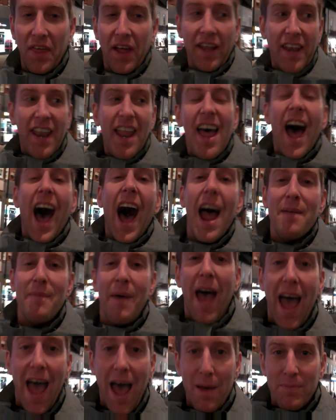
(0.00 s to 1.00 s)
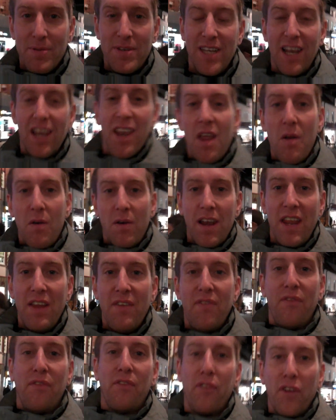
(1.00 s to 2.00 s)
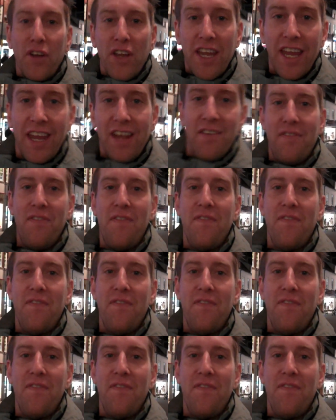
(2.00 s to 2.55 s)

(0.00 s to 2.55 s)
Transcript: than I'm absolutely freaking